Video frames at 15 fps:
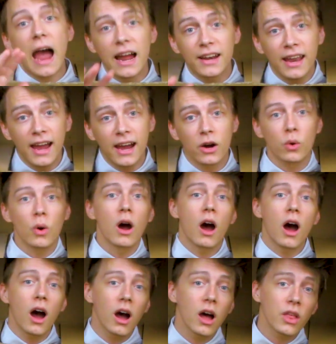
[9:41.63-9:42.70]
Now,
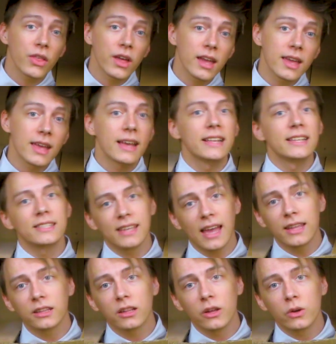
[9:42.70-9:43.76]
are they
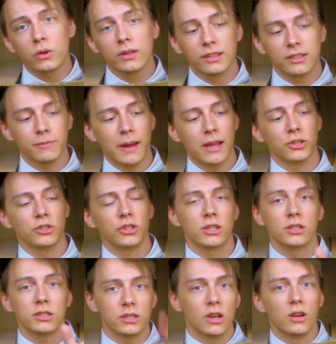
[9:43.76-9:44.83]
standalone
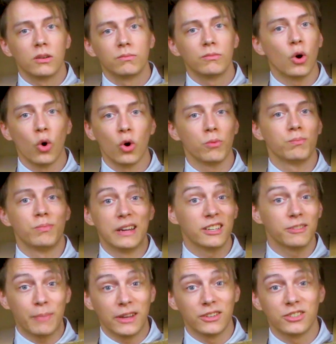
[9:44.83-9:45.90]
expansions or
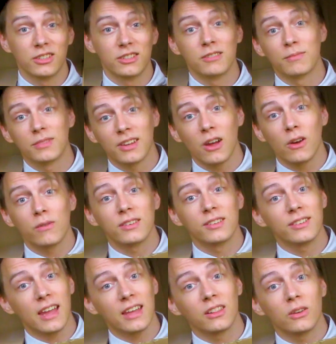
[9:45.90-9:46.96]
expansions themselves and
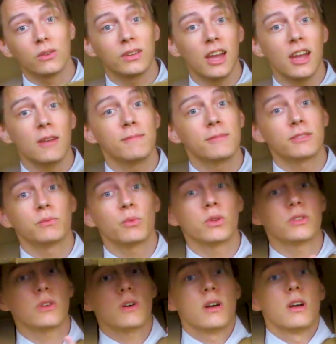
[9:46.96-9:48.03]
standalone games and
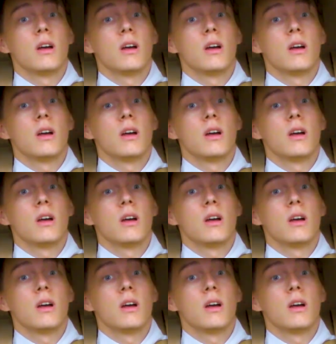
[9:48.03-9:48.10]
whatnot?